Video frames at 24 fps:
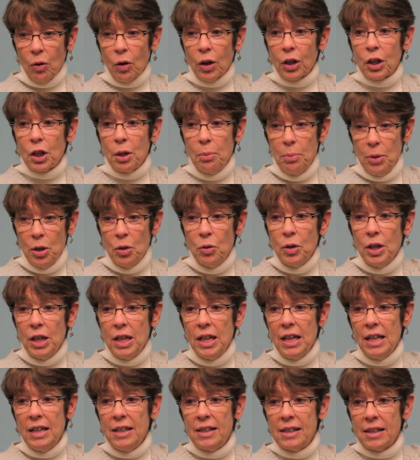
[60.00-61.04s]
our
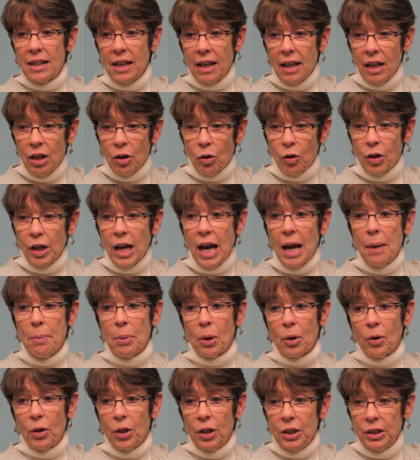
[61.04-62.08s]
communities, in our
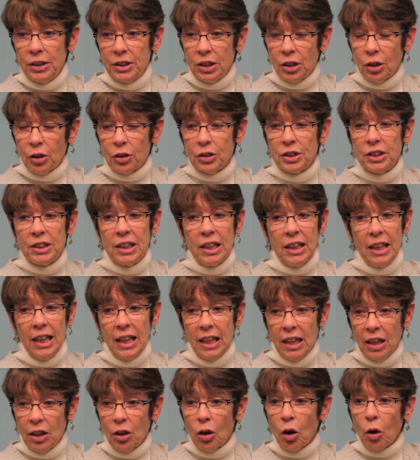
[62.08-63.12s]
neighborhoods, in our city,
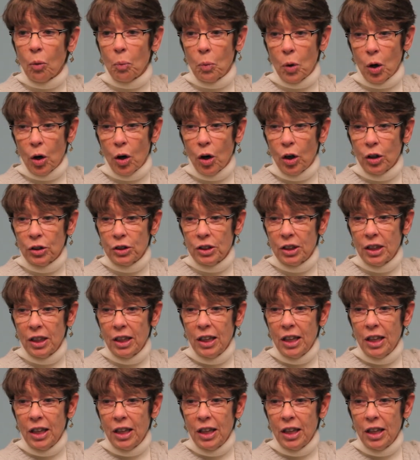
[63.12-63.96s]
and in our world.